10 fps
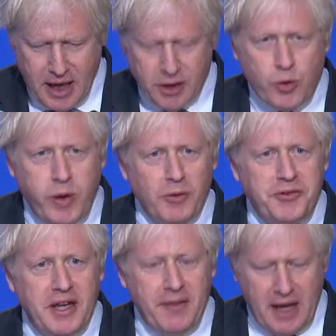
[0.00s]
and
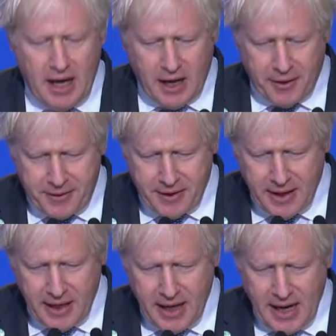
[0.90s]
quilting the earth
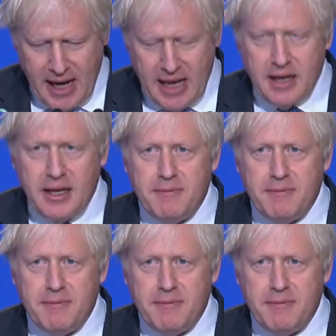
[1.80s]
in an